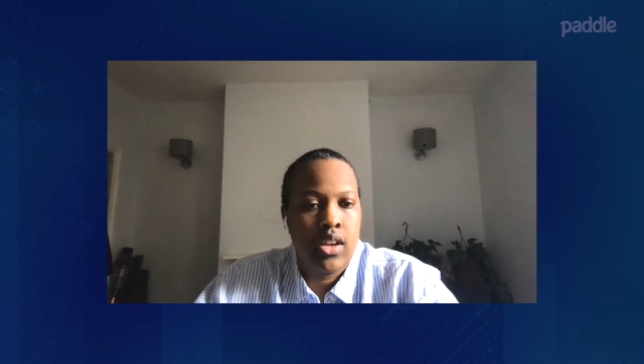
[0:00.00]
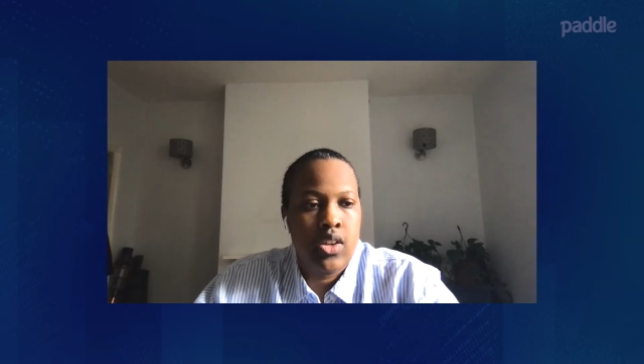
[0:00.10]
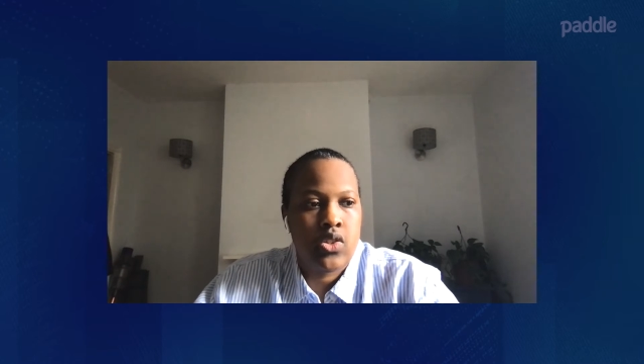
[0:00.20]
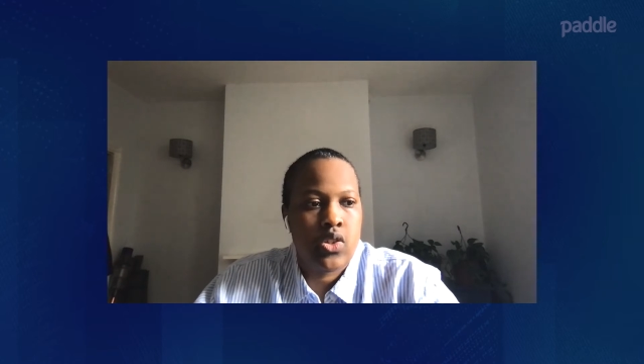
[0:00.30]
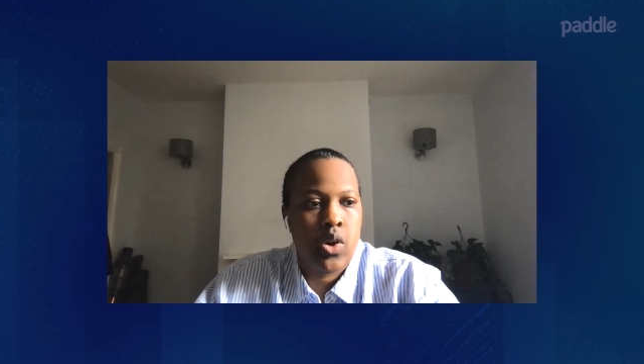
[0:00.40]

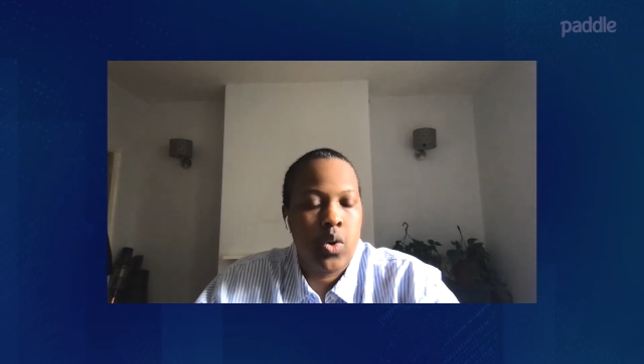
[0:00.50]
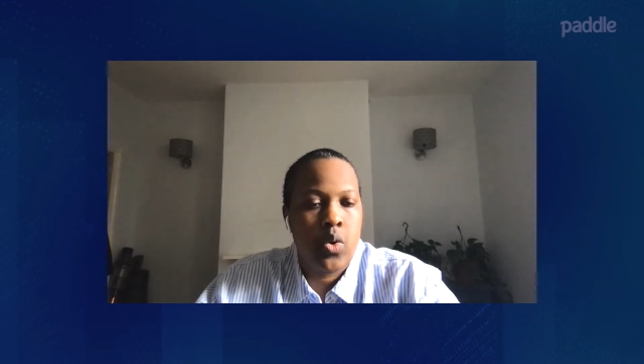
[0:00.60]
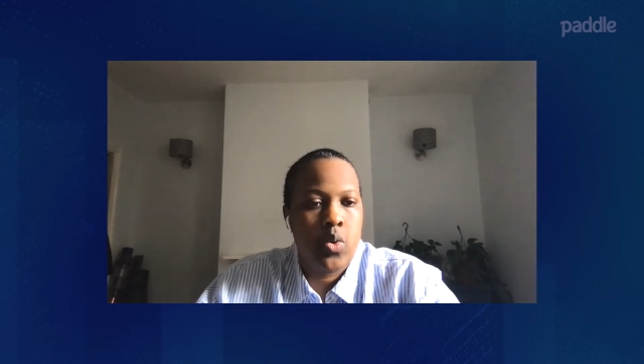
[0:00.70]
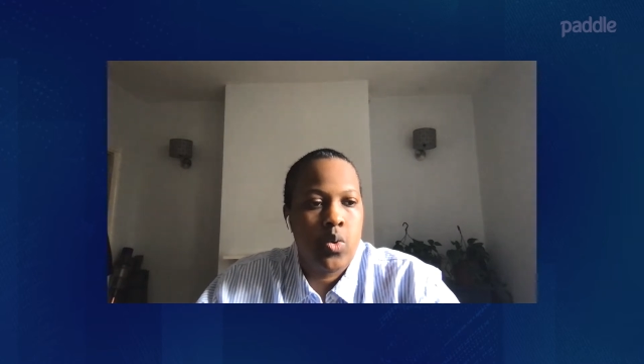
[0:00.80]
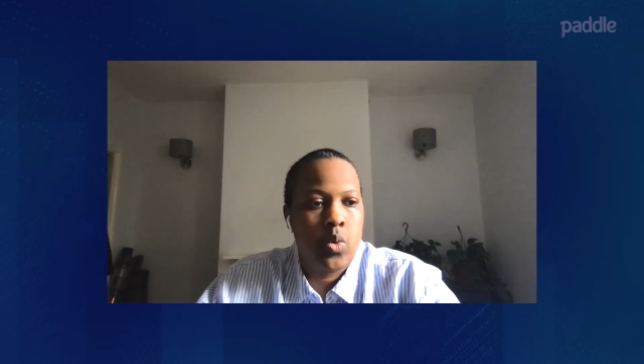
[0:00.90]

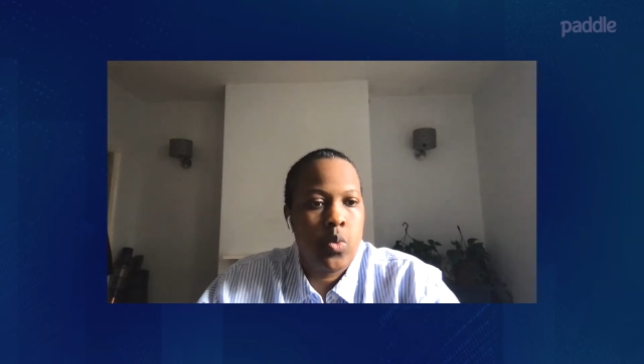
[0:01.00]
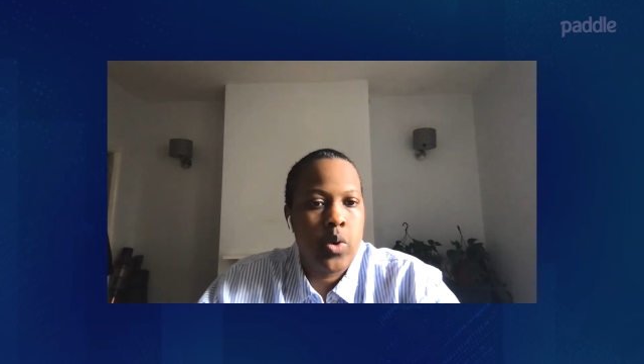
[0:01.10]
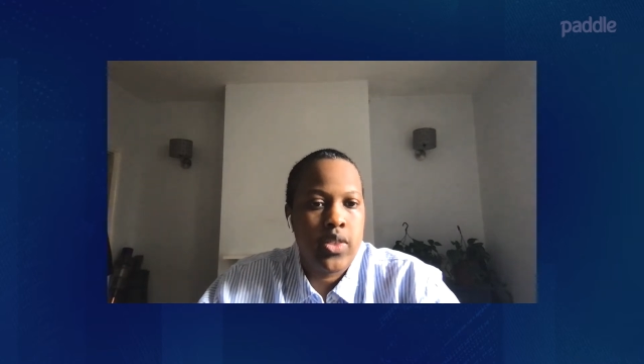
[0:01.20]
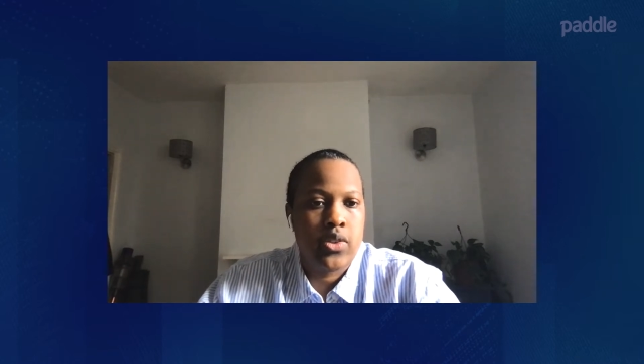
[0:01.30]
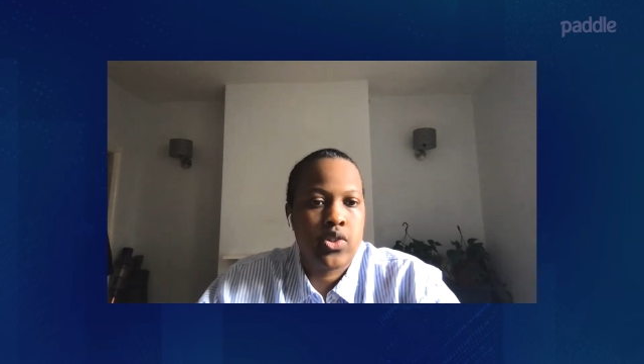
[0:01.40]
So
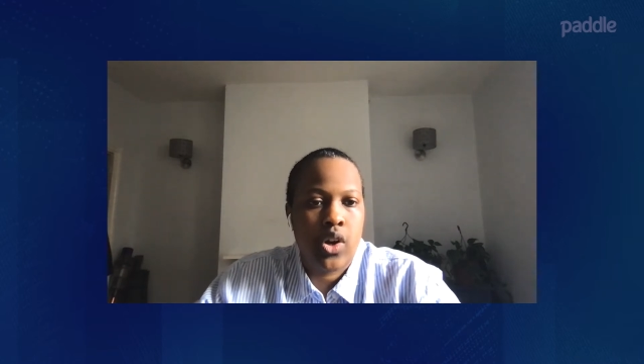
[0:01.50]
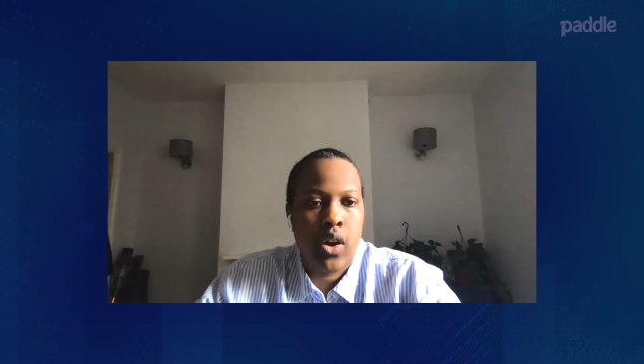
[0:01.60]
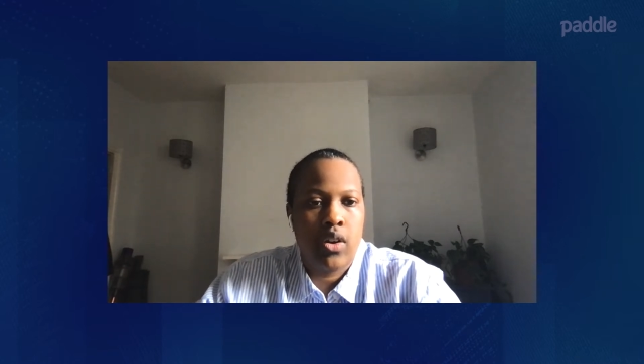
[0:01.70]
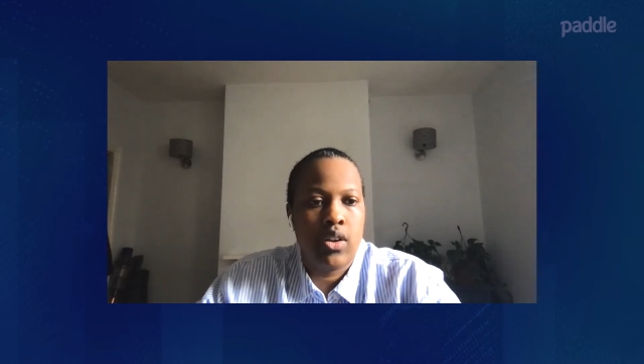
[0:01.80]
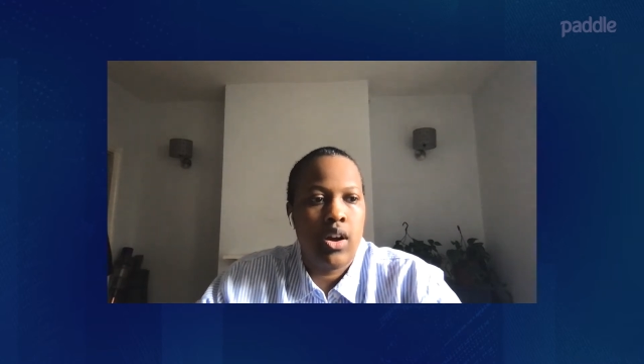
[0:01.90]
with churn,